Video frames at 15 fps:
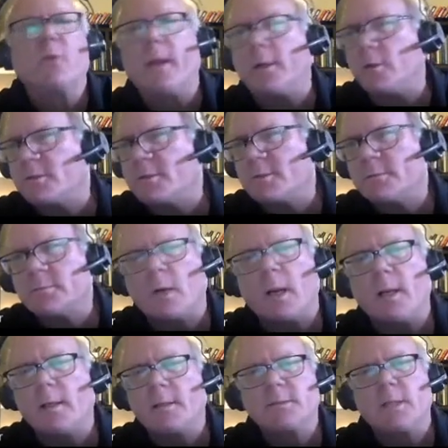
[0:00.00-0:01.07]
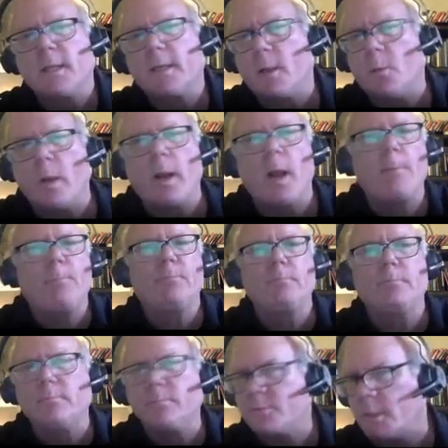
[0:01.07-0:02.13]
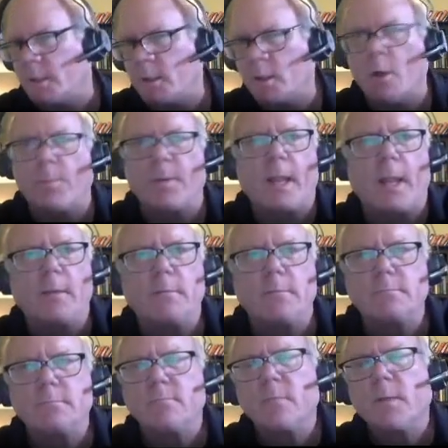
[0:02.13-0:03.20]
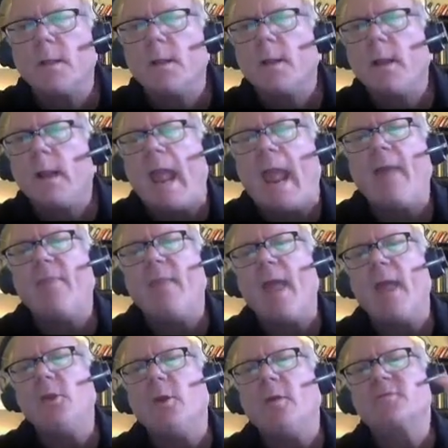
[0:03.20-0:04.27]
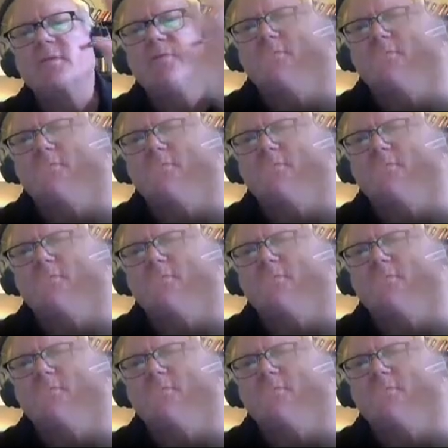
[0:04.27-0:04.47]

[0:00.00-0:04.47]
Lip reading: traders, right? It's like it went up, it's going to go up again. And then you have